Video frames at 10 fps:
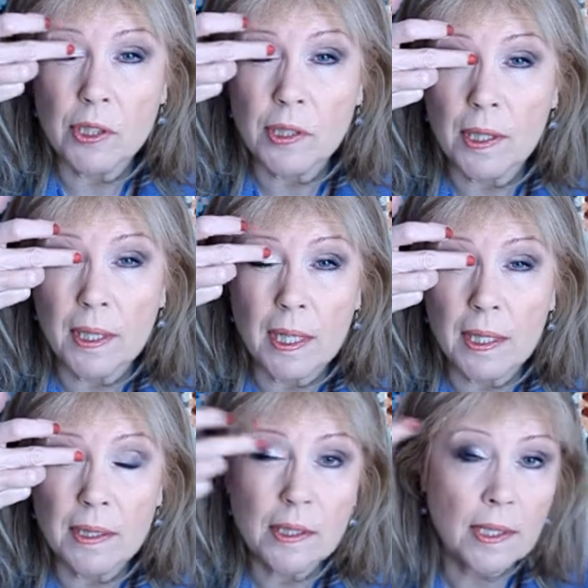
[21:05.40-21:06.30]
just on the
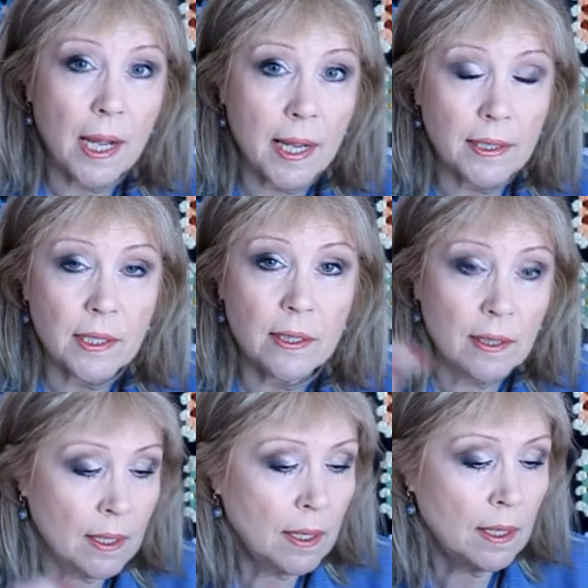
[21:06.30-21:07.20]
inside
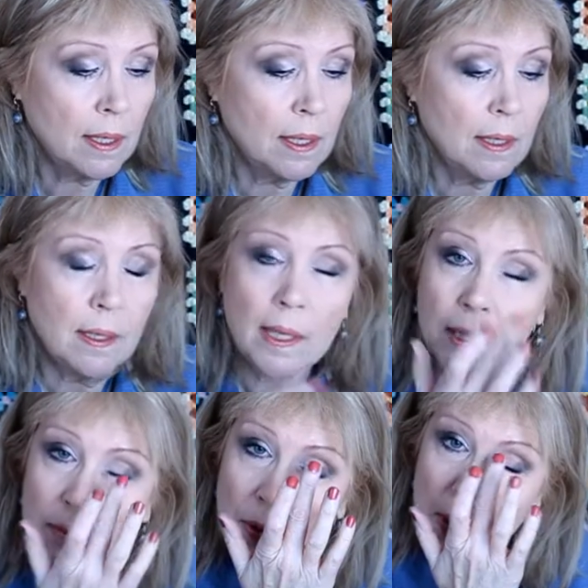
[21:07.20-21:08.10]

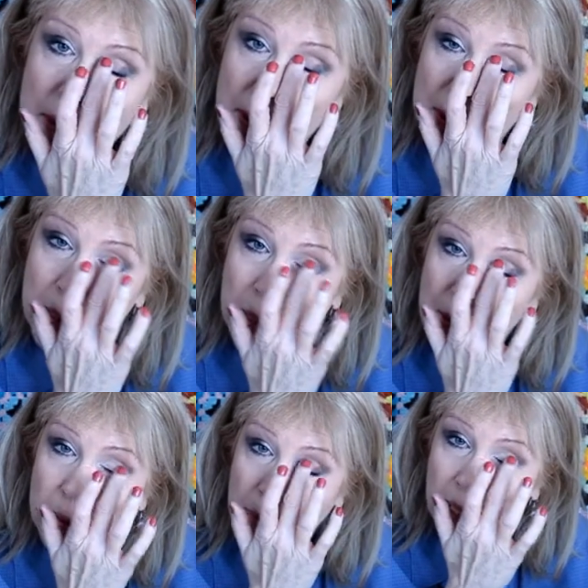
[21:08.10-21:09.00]
and of course,
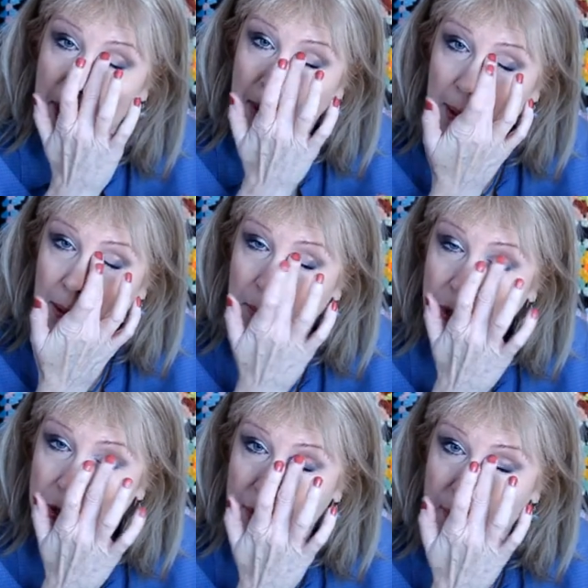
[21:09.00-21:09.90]
you can make it a little
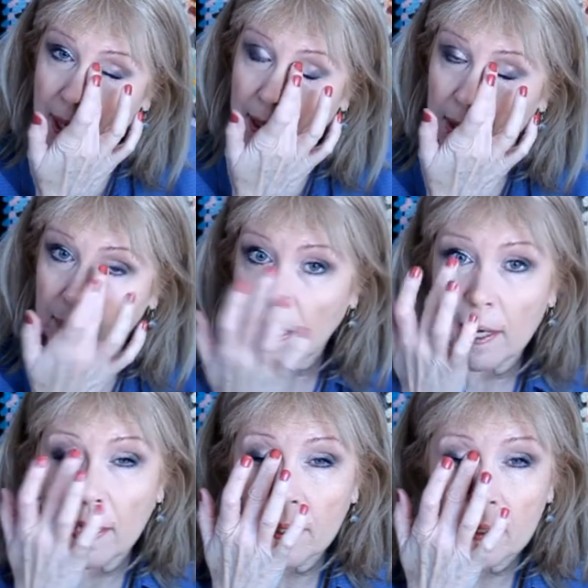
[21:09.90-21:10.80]
more dramatic by
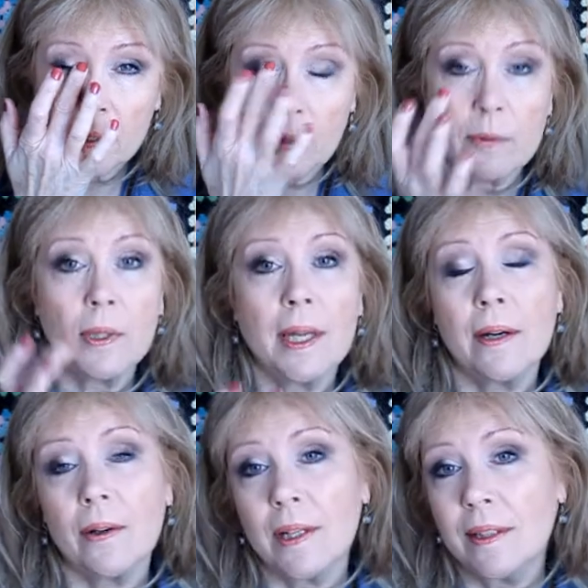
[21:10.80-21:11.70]
adding another
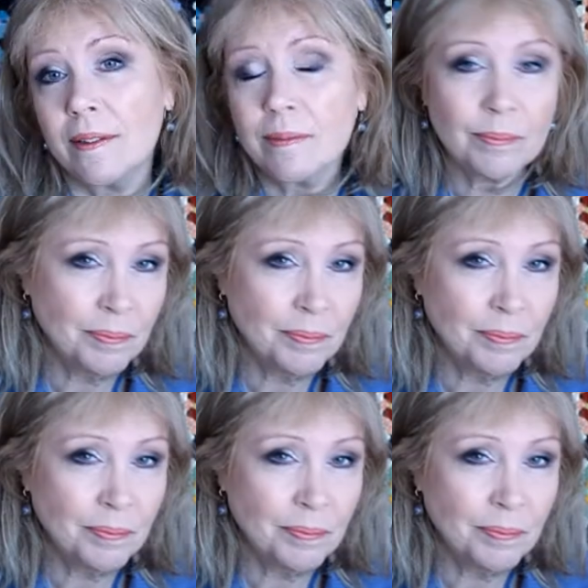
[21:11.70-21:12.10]
layer in.